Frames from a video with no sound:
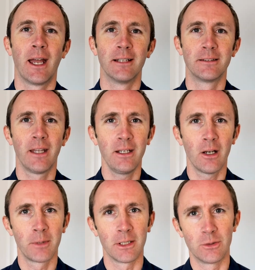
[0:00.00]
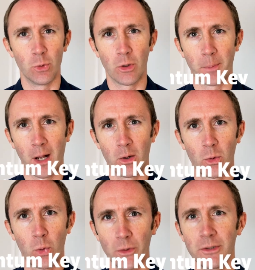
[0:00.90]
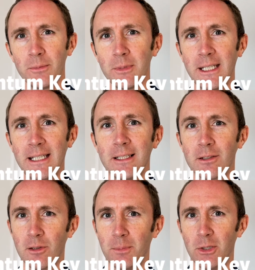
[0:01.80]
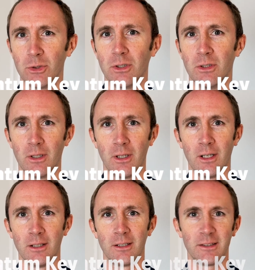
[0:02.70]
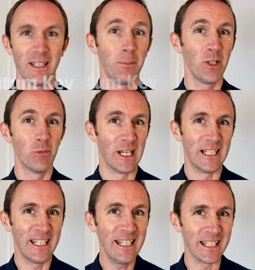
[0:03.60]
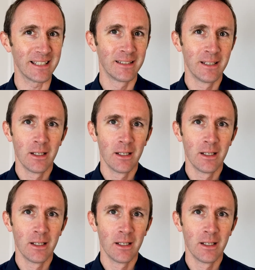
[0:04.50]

and today I'm going to talk about quantum key distribution. Does anybody really need it?